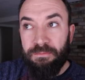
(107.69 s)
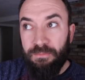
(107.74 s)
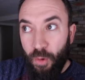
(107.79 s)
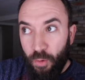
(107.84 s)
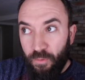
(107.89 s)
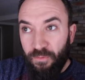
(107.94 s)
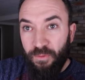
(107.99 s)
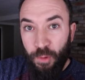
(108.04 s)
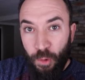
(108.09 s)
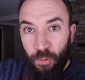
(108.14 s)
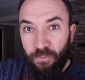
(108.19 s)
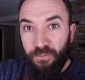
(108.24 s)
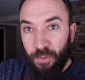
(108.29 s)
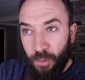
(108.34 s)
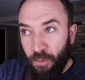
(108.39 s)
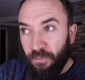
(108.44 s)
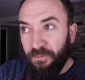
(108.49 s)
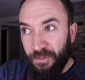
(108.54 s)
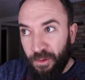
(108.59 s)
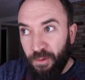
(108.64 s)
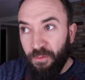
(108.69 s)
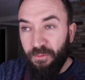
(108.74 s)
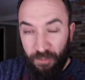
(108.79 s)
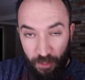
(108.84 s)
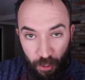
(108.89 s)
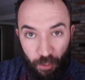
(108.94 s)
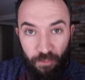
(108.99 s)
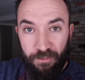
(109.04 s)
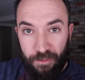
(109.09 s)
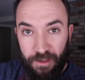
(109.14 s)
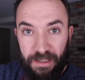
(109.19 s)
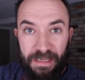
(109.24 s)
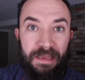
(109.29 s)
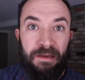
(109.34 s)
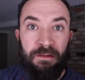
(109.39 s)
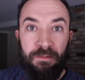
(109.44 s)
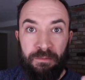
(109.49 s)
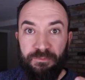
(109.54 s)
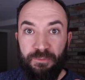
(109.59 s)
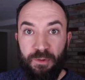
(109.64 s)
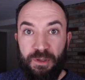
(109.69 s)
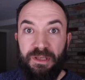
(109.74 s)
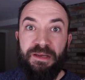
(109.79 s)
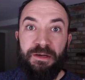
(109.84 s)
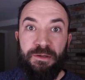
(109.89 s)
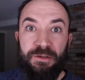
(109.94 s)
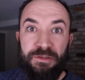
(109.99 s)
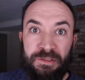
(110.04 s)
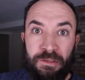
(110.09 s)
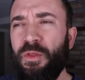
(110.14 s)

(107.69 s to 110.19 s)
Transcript: over and over and over and over and over again for years,